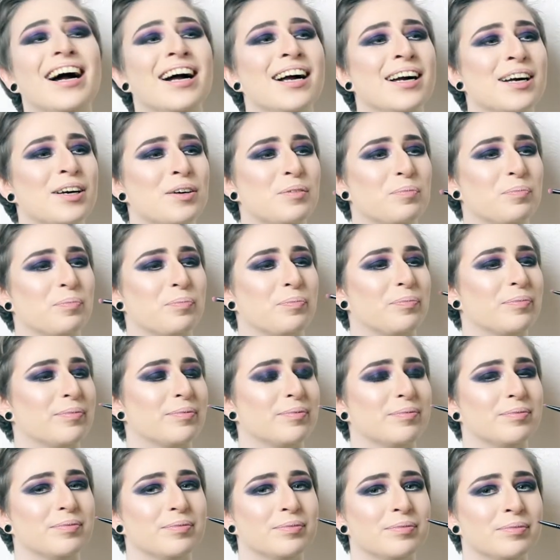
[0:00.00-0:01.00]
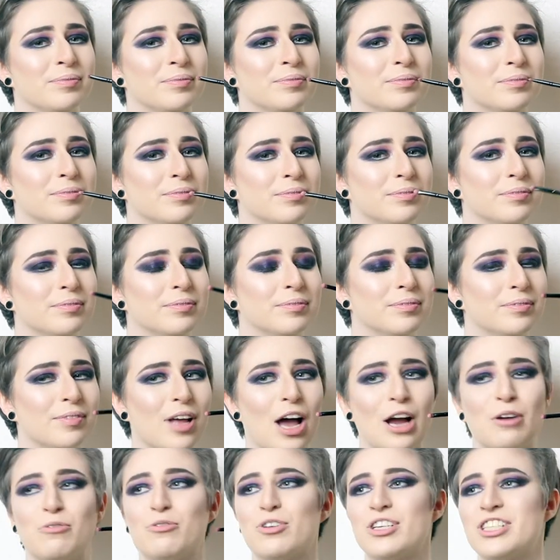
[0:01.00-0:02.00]
I request not a colour.
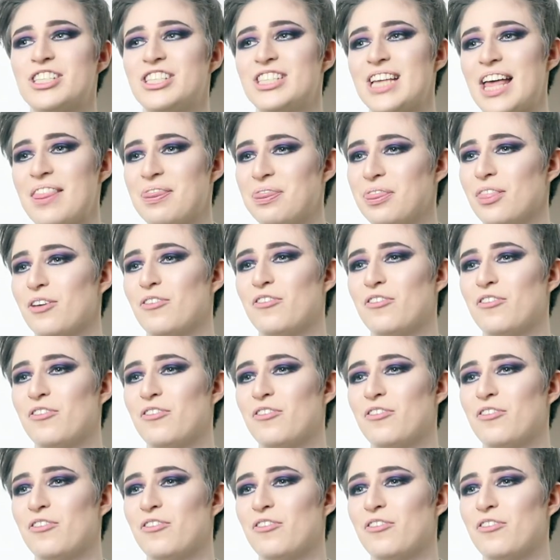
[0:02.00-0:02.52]
I resent